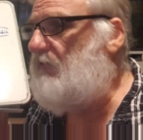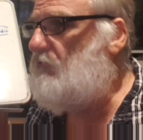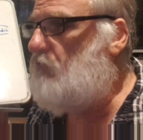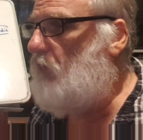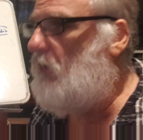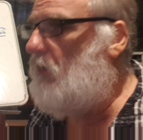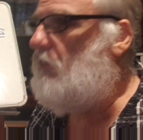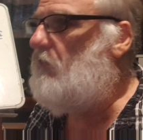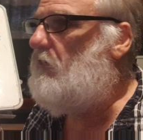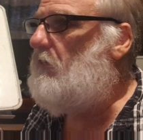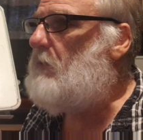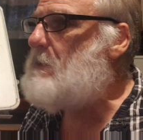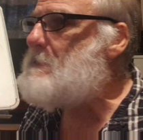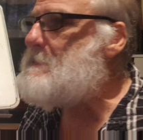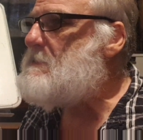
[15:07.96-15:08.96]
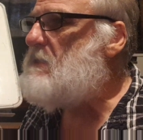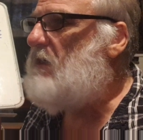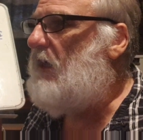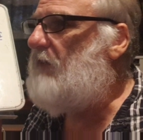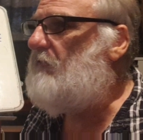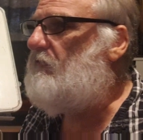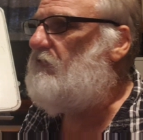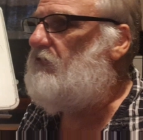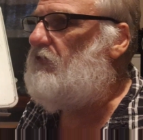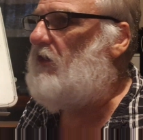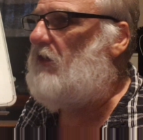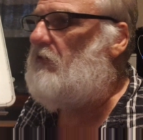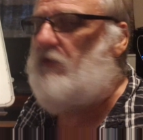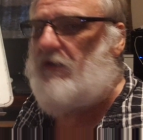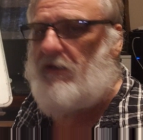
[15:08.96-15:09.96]
and wrong, and
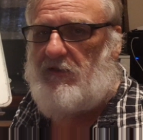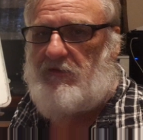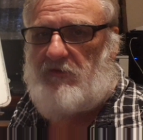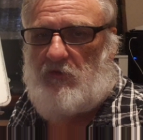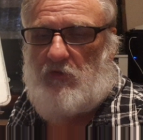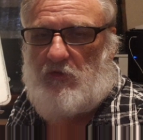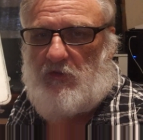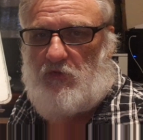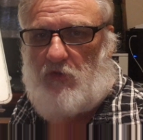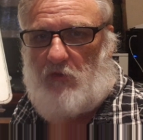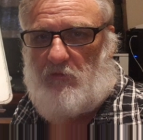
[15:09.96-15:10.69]
we need to look at